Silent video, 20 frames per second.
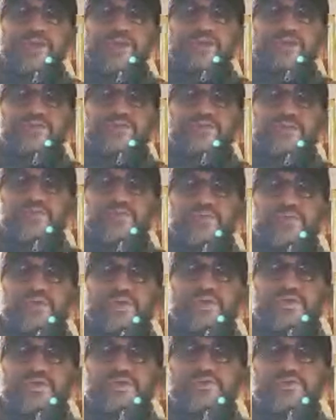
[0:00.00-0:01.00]
Some
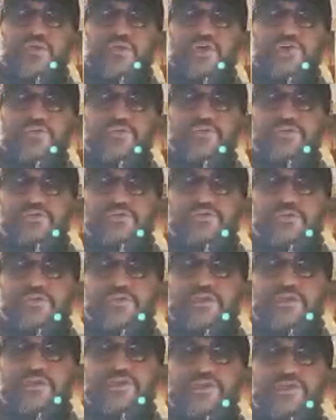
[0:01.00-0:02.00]
knowledge of his
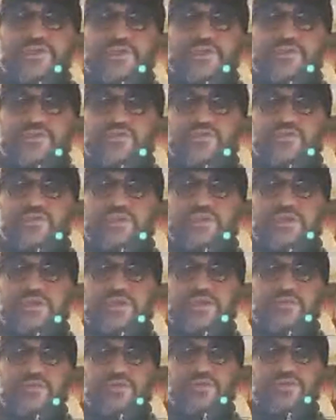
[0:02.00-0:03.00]
relations
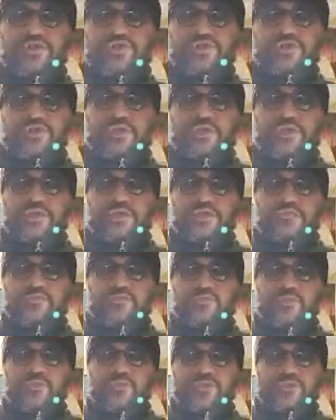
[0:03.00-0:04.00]
with the
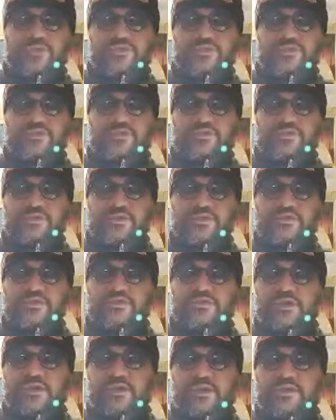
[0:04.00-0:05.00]
revolutionary movements
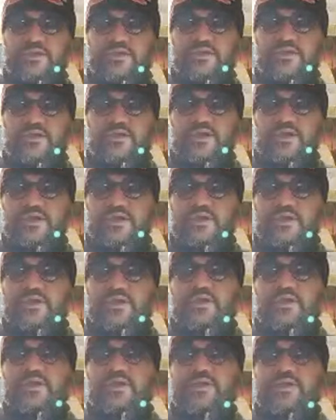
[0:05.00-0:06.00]
is an
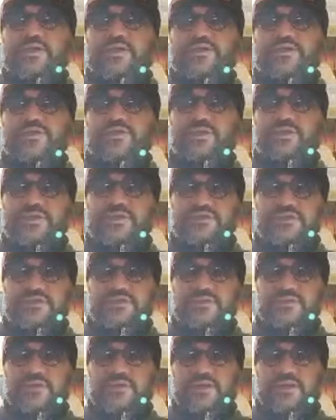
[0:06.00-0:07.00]

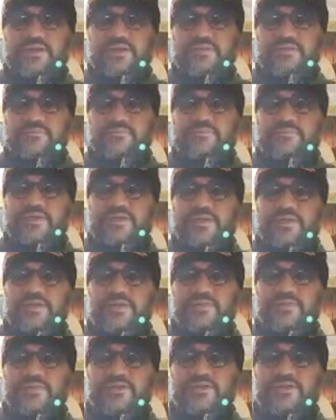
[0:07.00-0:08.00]
indispensable
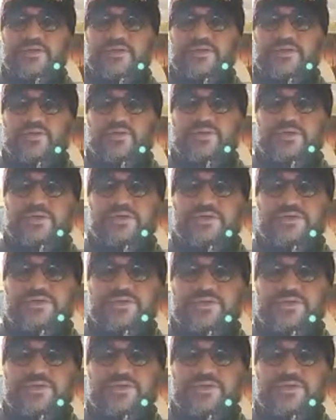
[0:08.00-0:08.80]
preliminary to